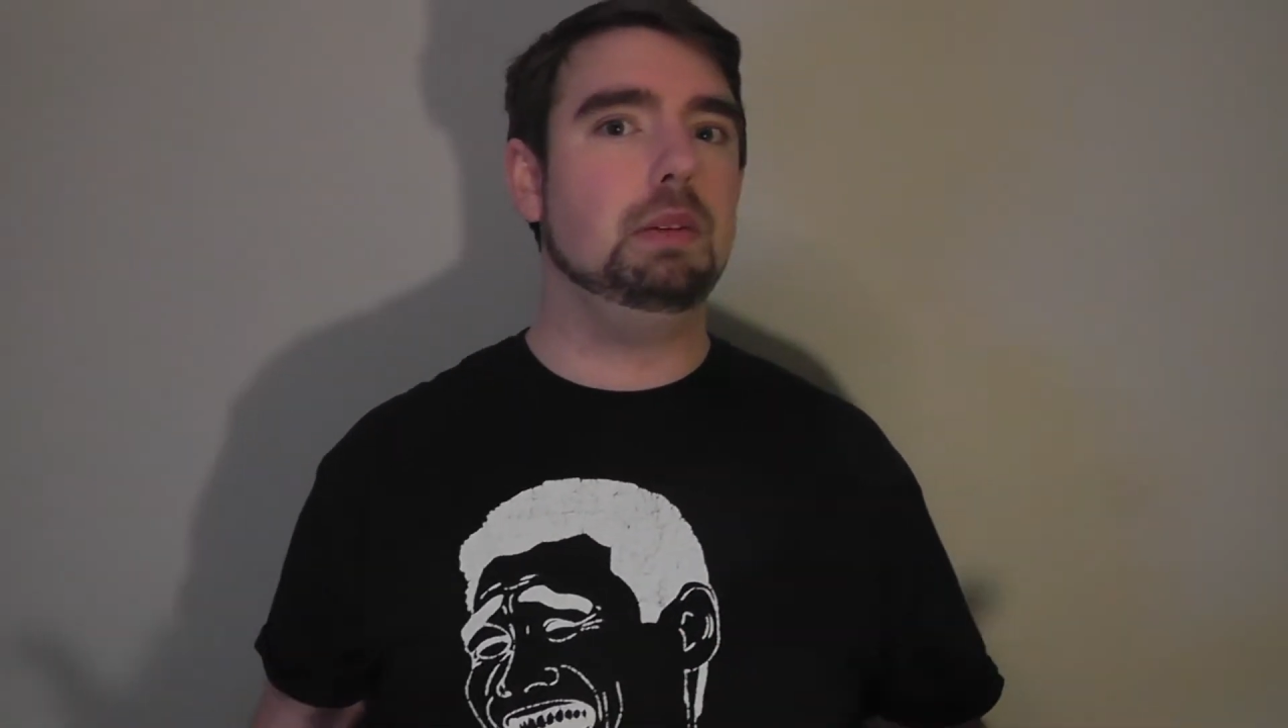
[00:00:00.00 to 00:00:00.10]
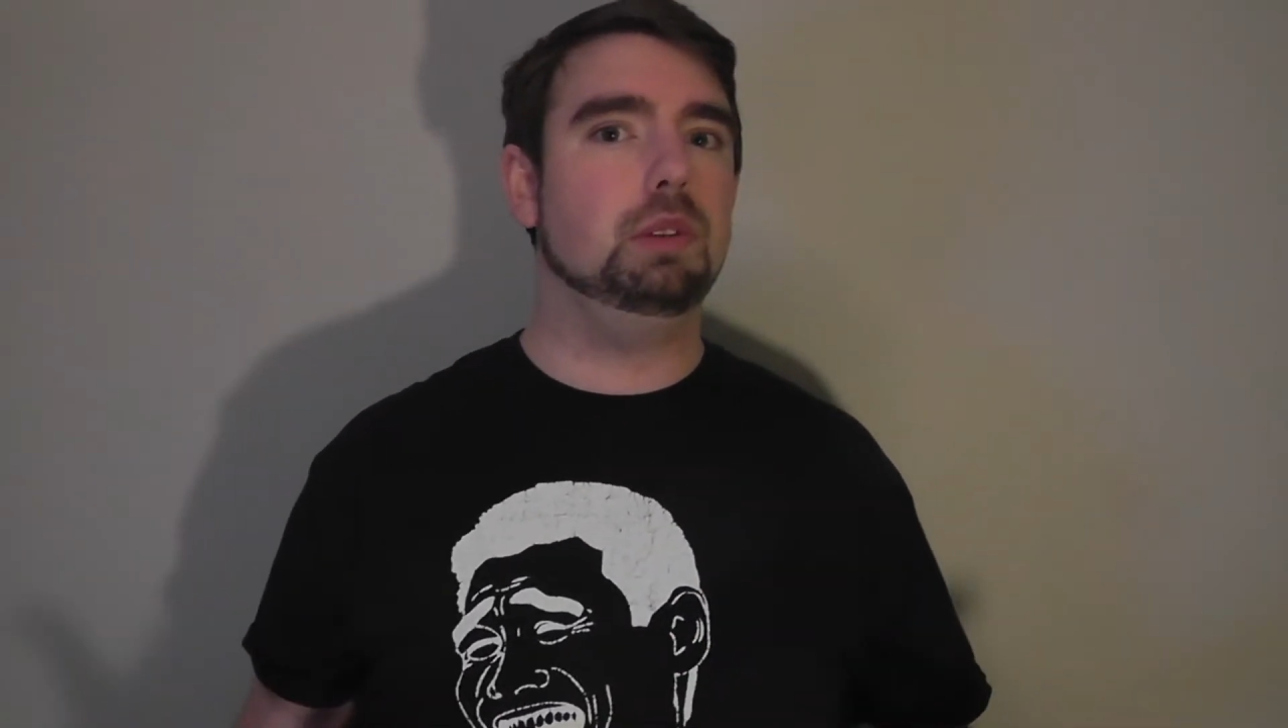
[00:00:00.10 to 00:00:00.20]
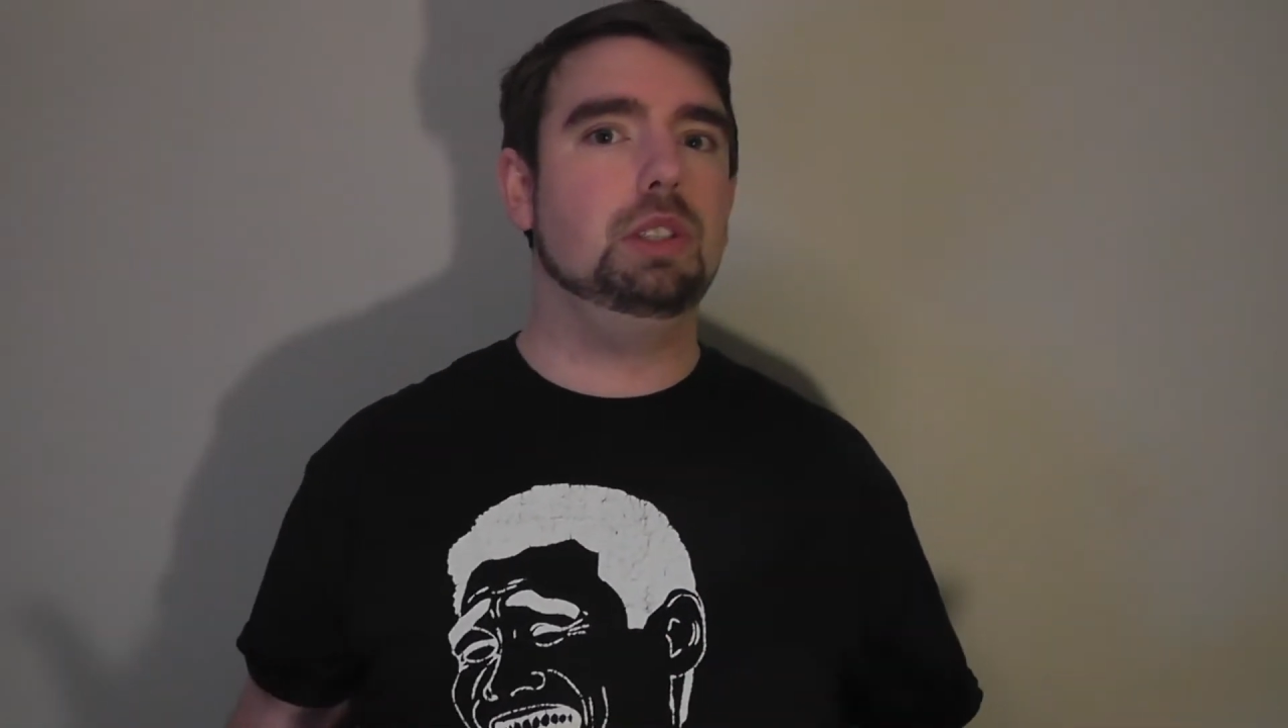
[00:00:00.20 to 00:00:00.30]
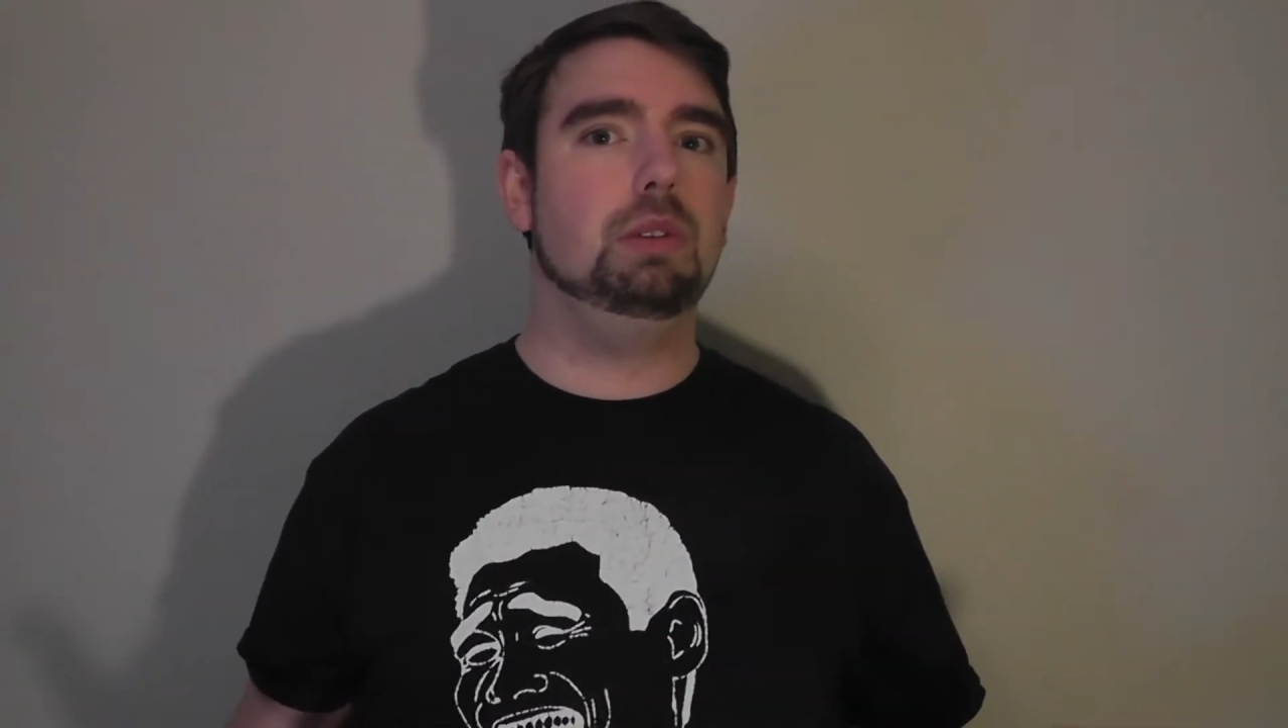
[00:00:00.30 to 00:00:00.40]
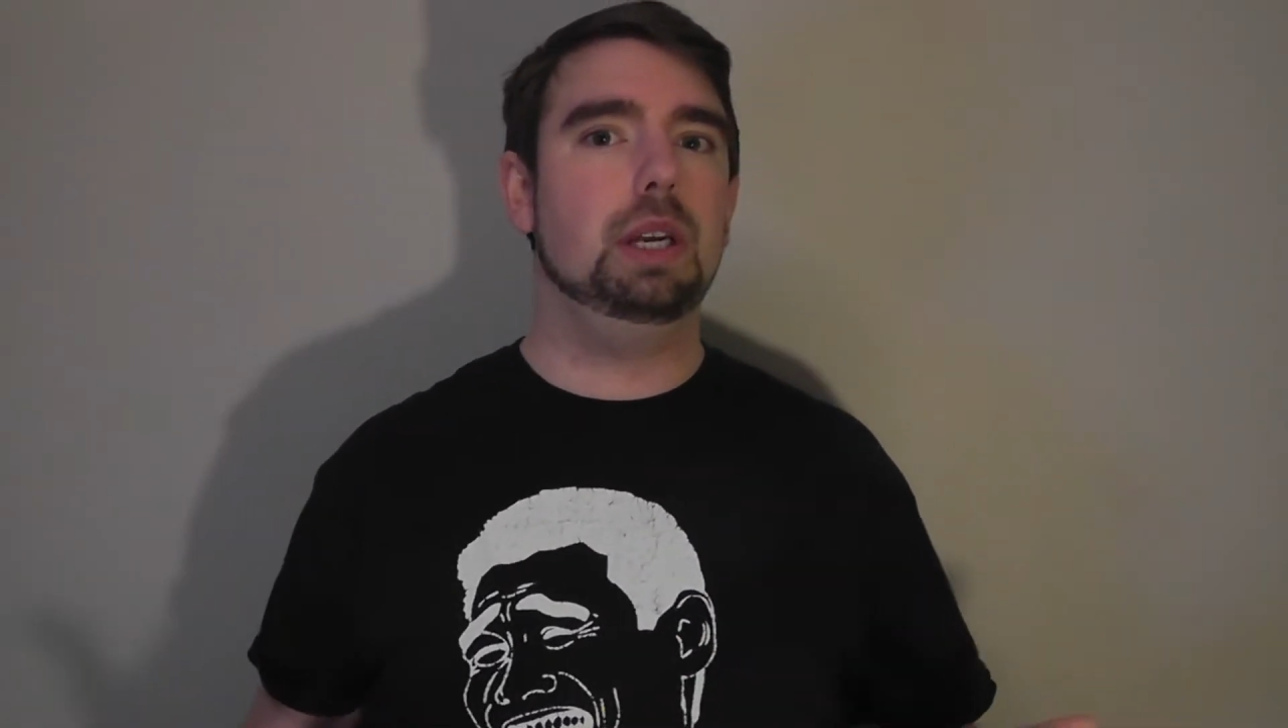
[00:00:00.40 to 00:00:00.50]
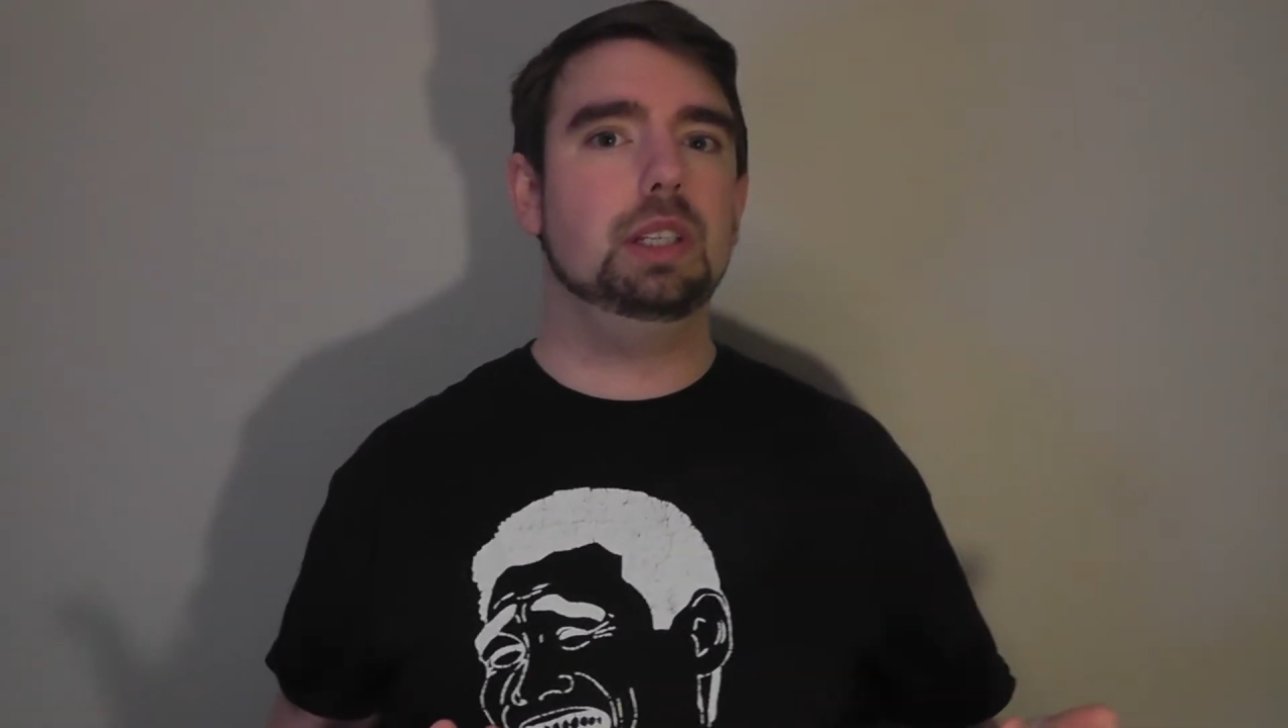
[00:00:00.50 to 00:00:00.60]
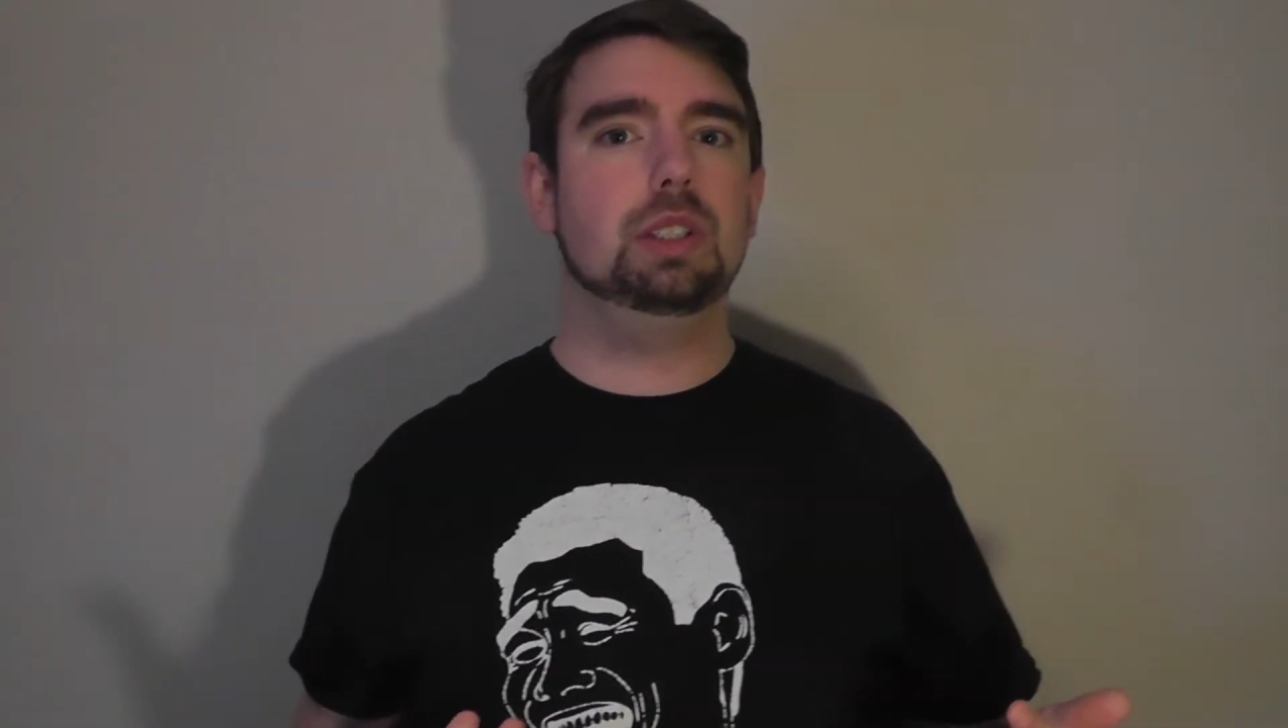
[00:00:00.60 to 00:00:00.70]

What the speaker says: once you hit a